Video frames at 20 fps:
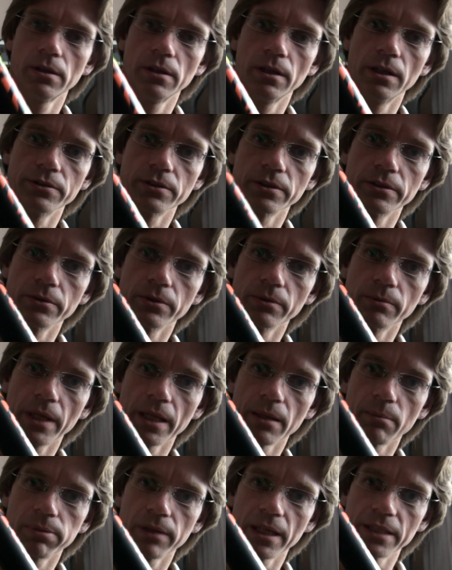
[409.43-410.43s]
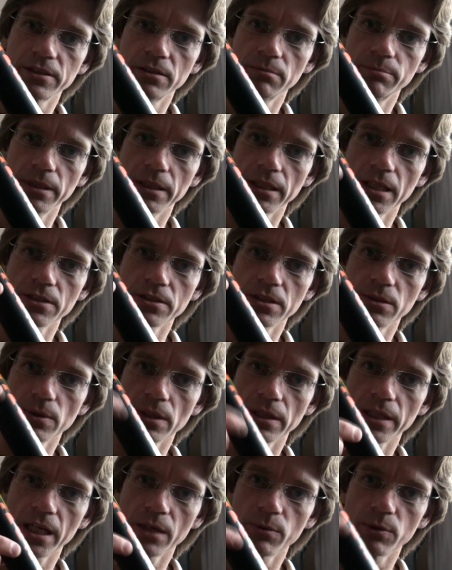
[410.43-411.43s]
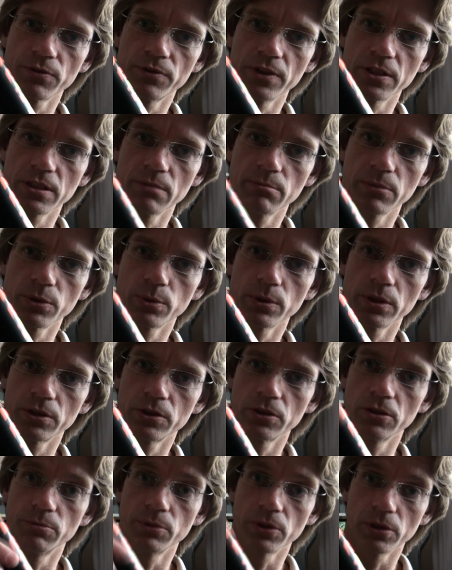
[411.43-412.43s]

There's a little other plastic bit that goes into the lug, which fits in between the tubes.